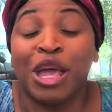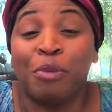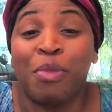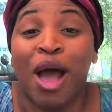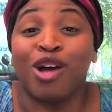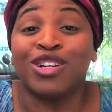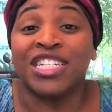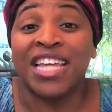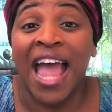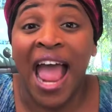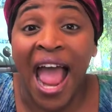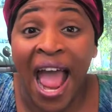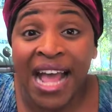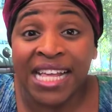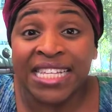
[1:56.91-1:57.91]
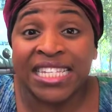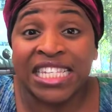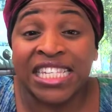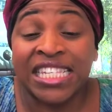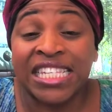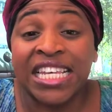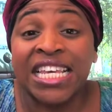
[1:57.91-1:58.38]
about
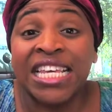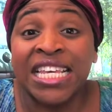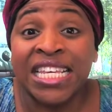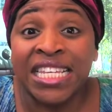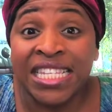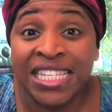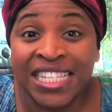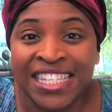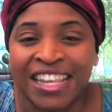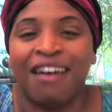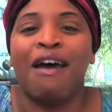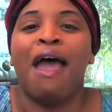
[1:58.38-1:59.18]
taxes